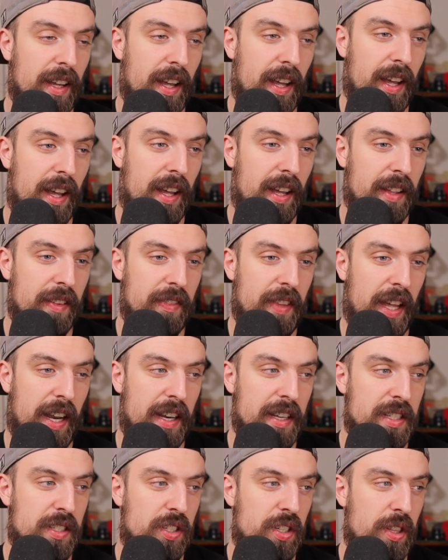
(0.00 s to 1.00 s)

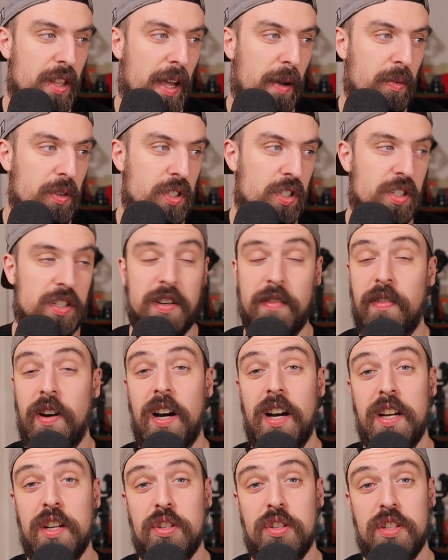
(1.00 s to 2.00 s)
That was just a
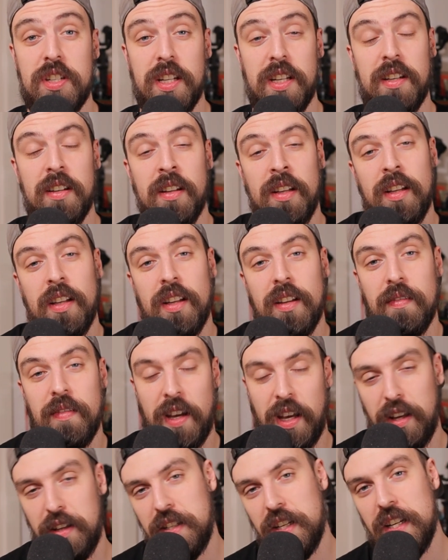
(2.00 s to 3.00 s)
very interesting
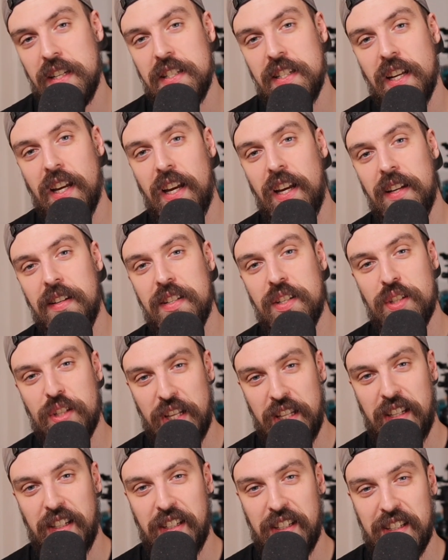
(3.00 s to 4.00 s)
Valentine's Day, to
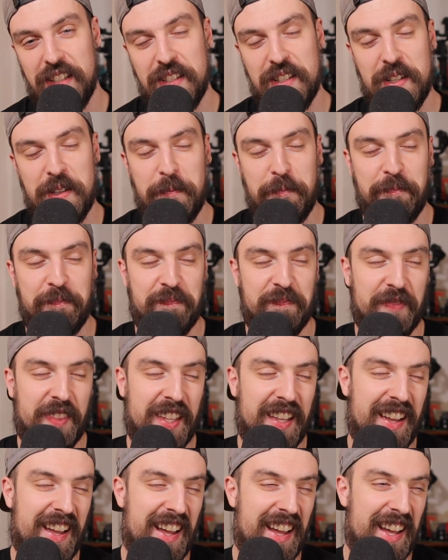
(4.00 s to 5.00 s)
say the least.
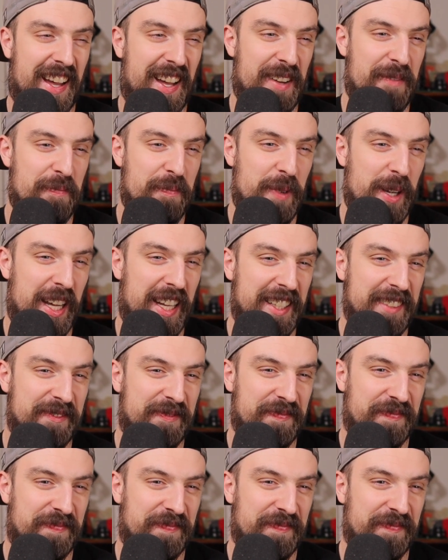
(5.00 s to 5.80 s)
But